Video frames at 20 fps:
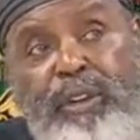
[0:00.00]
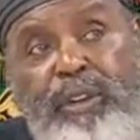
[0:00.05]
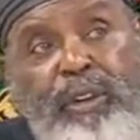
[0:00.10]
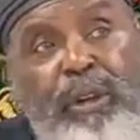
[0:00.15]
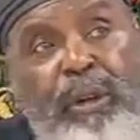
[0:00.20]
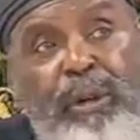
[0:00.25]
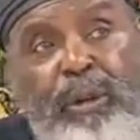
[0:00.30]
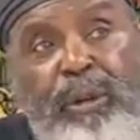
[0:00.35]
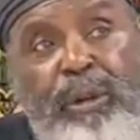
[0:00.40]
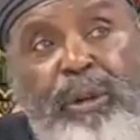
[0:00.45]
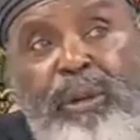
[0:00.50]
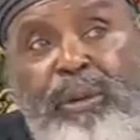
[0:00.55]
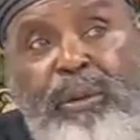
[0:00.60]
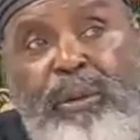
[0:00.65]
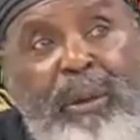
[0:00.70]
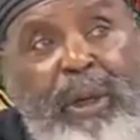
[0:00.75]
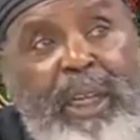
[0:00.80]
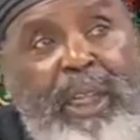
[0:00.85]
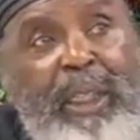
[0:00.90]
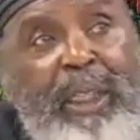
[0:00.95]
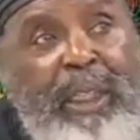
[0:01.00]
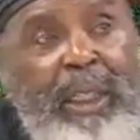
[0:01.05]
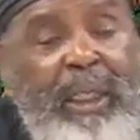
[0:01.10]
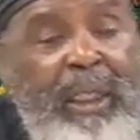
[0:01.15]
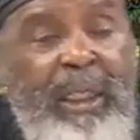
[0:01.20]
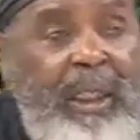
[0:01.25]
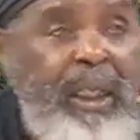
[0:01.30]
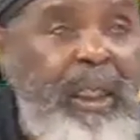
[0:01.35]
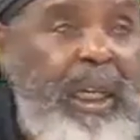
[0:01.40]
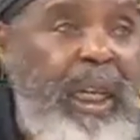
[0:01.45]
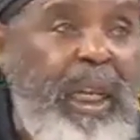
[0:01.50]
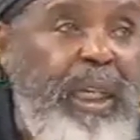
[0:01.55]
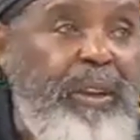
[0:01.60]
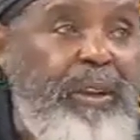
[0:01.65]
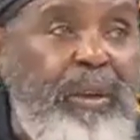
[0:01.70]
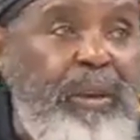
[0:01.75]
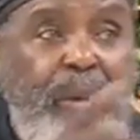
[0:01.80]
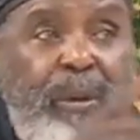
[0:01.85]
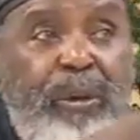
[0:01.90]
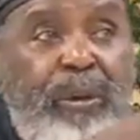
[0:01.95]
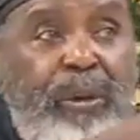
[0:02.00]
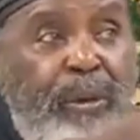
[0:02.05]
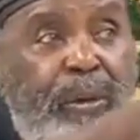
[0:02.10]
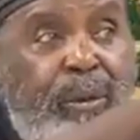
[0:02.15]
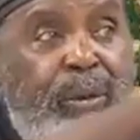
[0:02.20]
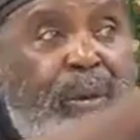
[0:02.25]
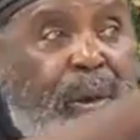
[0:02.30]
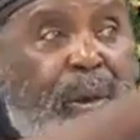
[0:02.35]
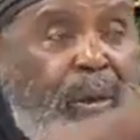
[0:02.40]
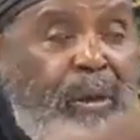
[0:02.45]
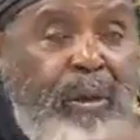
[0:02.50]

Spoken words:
ought to do right. And I told you you ought